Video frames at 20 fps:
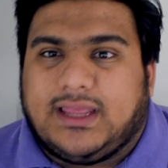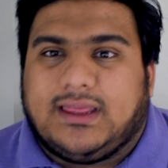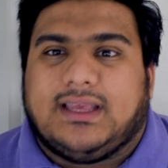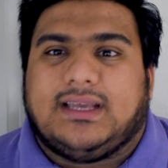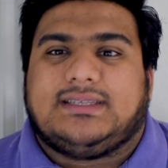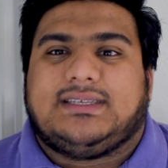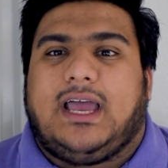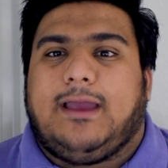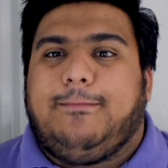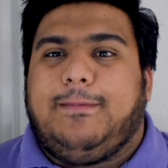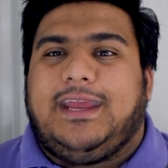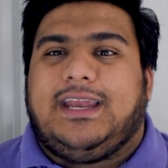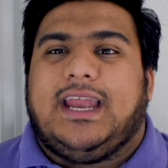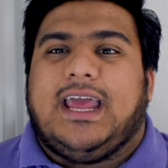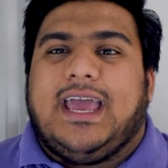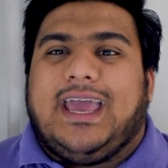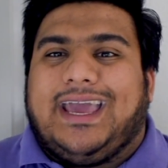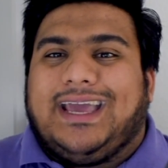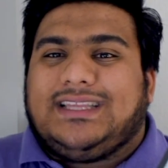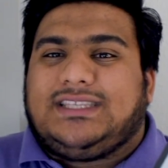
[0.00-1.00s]
in this? I mean,
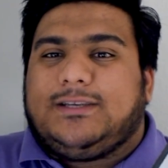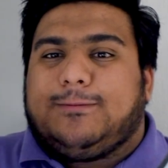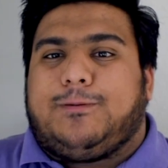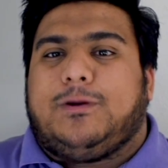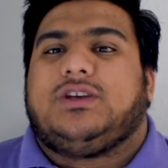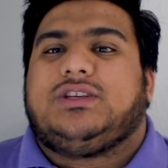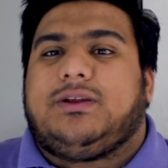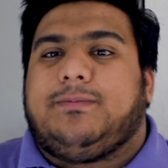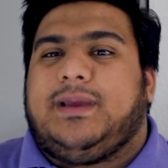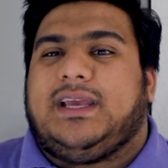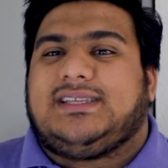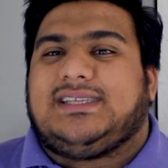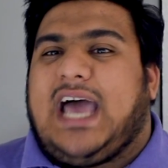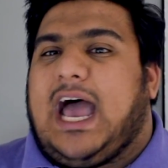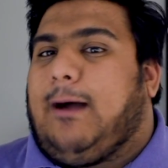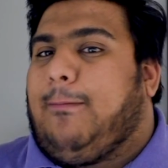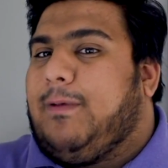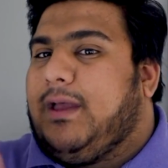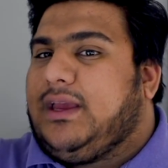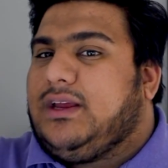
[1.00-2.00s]
it's supposed to be a
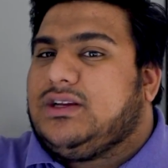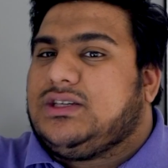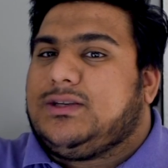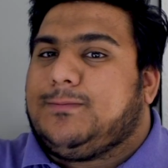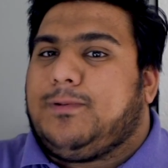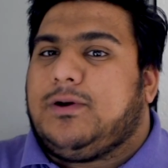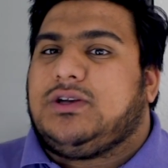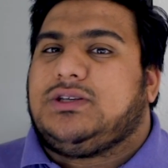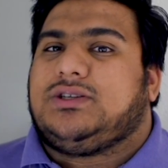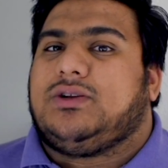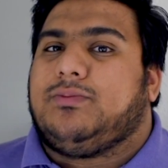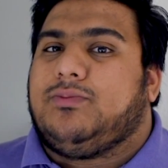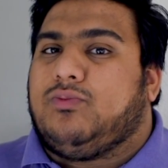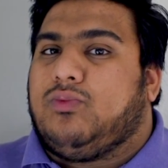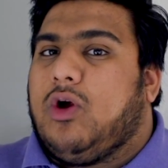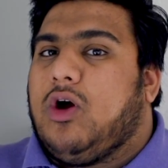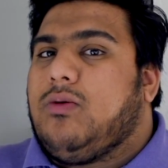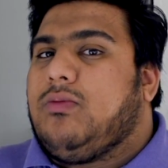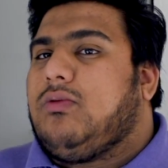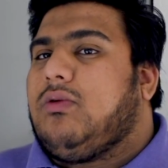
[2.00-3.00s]
tablet. You're supposed to
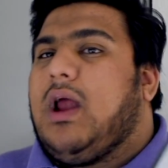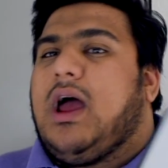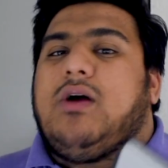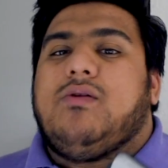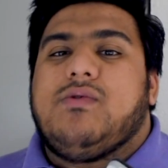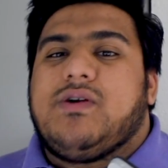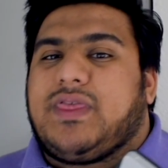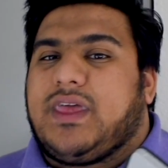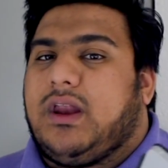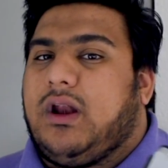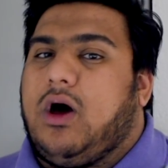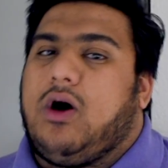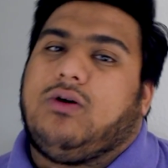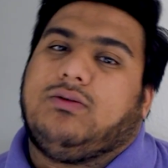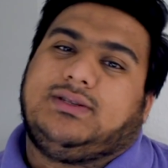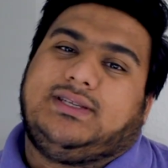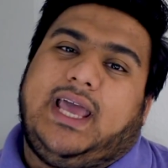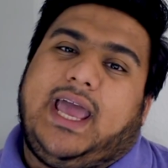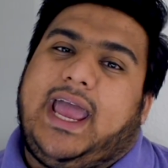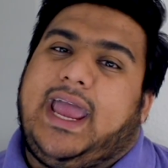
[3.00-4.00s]
roam around with it
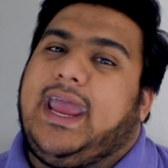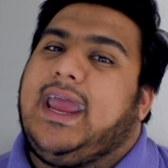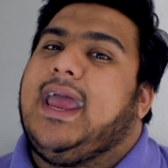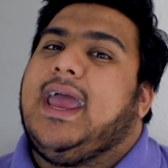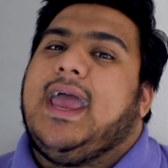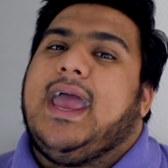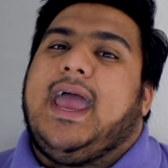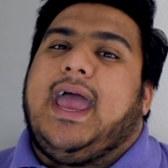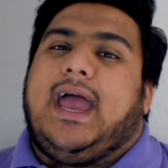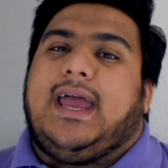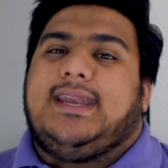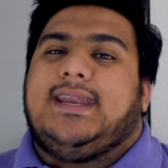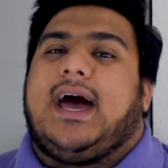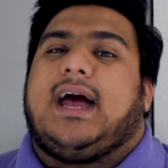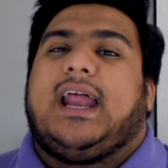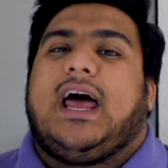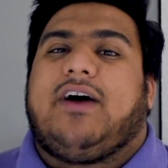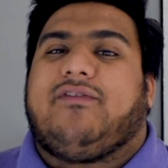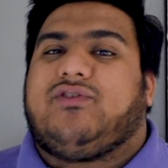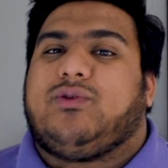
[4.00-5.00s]
all day and
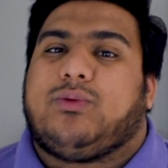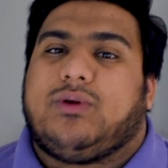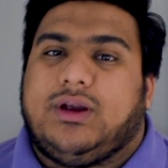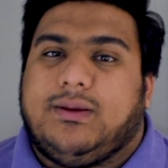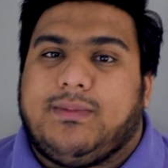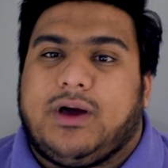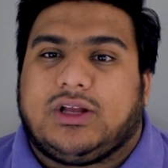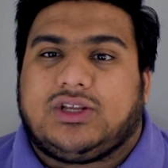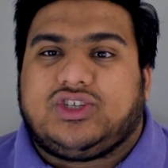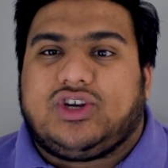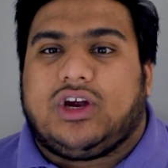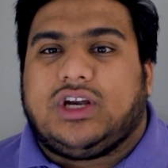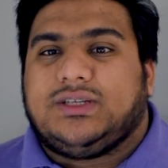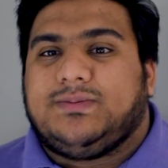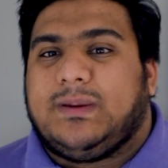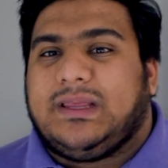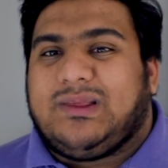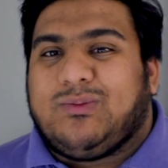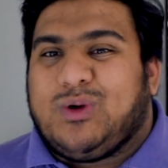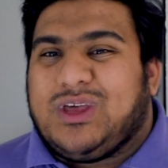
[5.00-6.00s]
not have to worry about
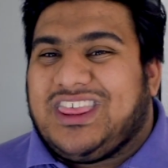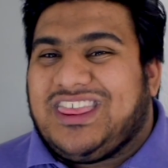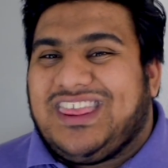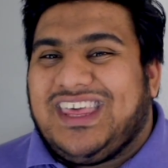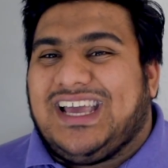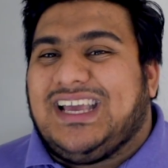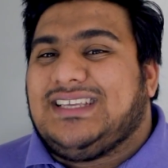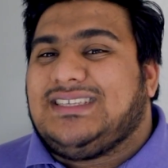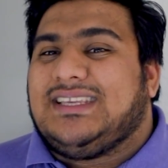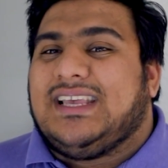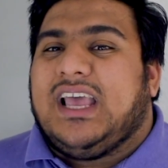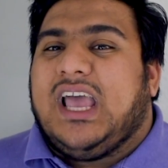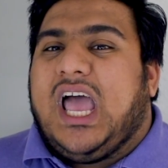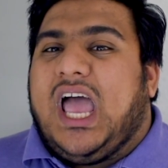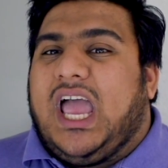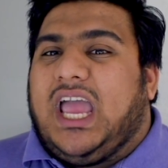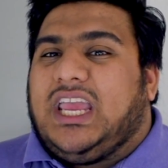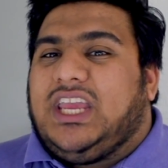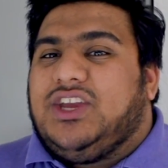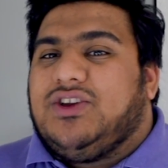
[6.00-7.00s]
charge. But with this,
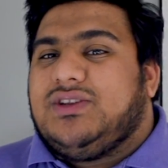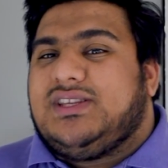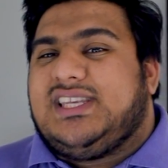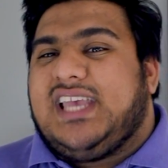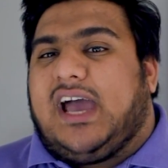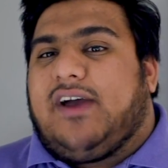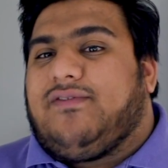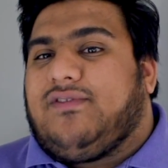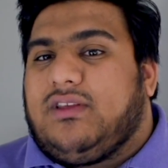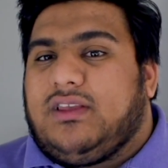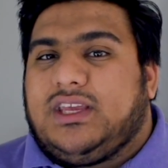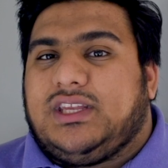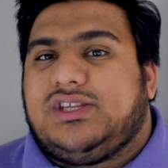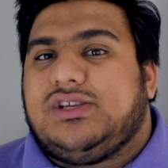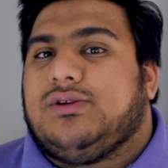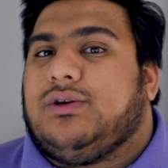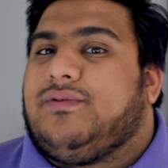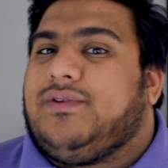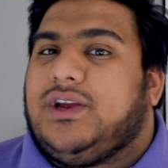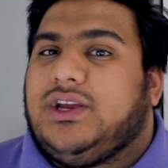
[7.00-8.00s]
you definitely
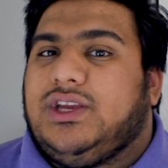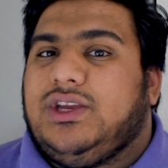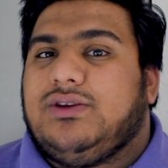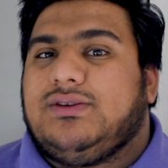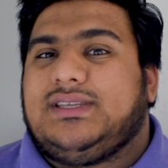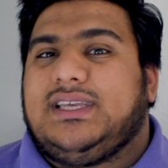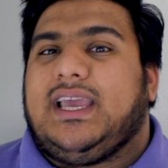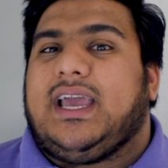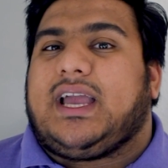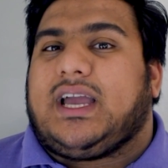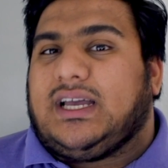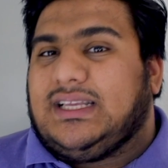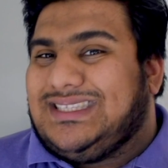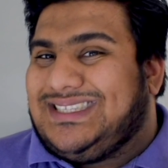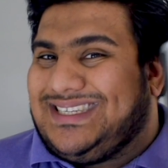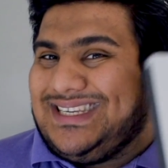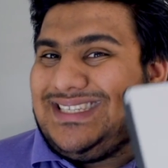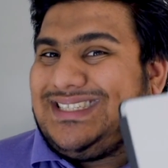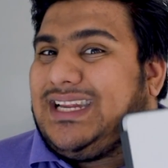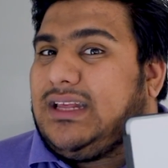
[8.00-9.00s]
do. If you're using it
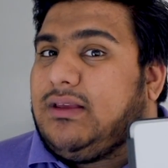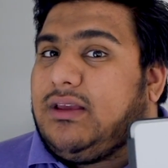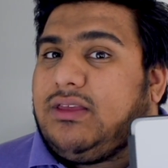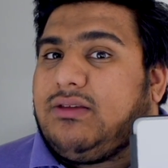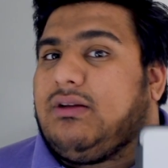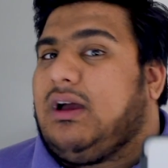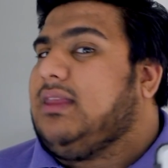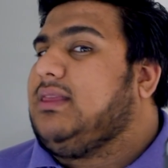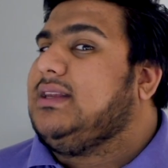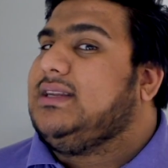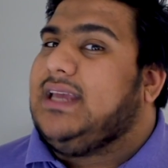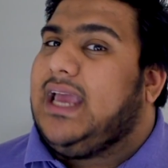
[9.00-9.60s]
consistently throughout the